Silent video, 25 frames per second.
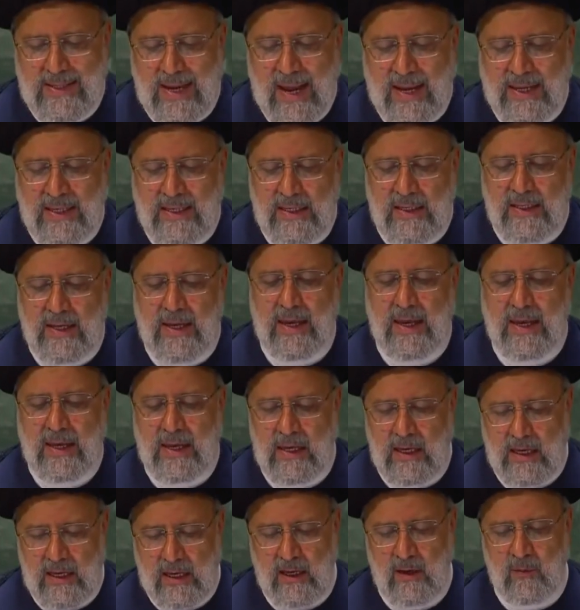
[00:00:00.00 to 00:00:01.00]
in
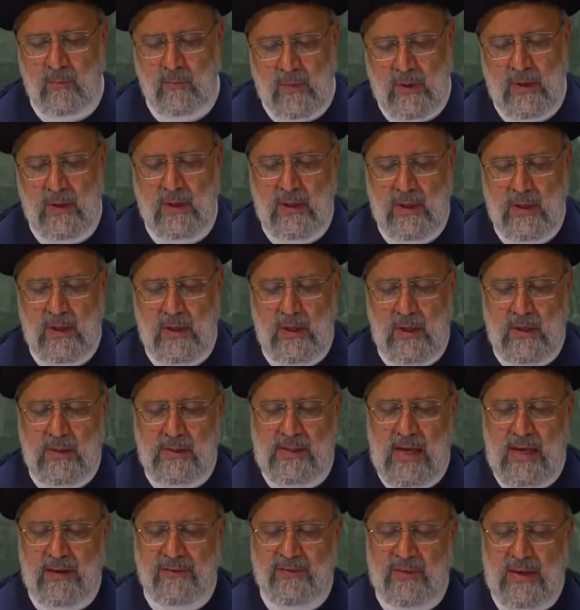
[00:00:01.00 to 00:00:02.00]
order to
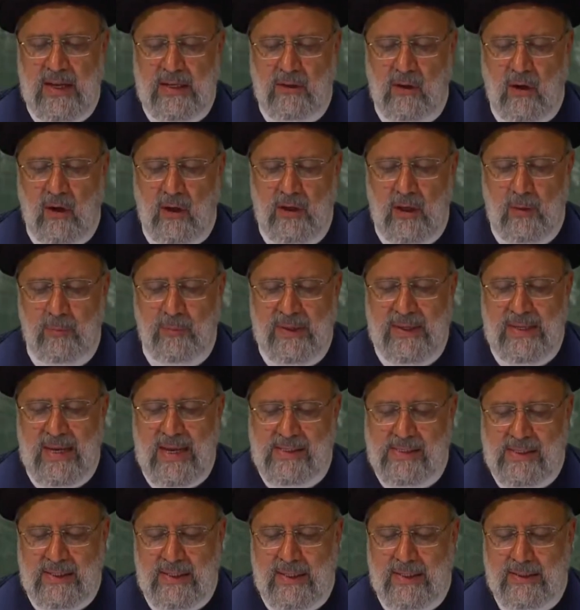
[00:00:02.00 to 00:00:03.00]
decrease the
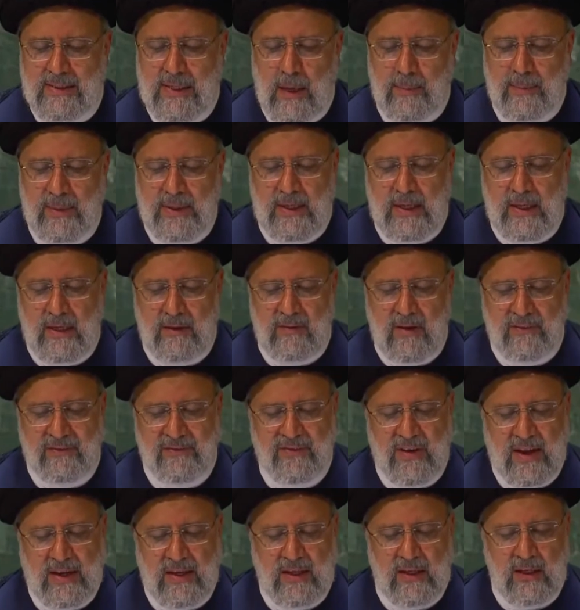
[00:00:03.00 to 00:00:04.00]
effects
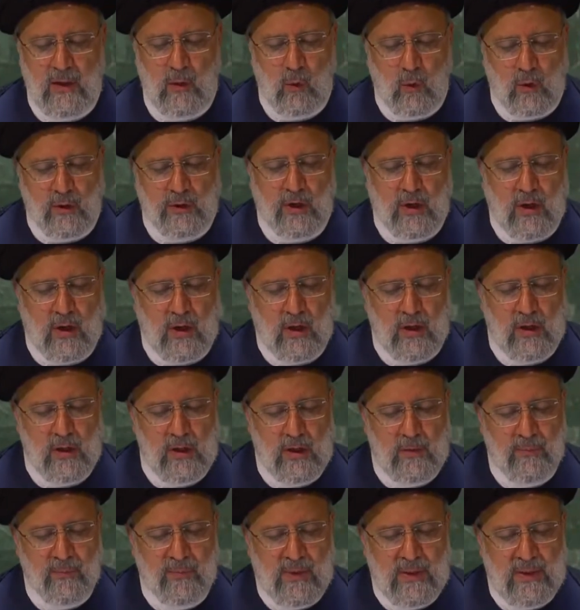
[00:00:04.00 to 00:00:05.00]
of climate
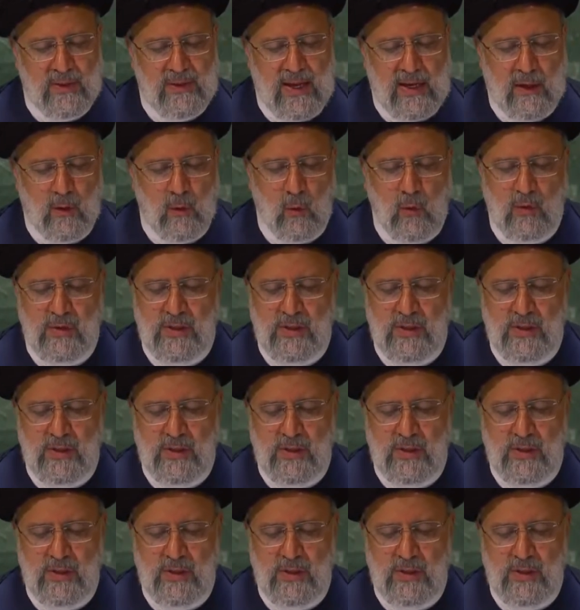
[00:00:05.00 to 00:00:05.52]
change,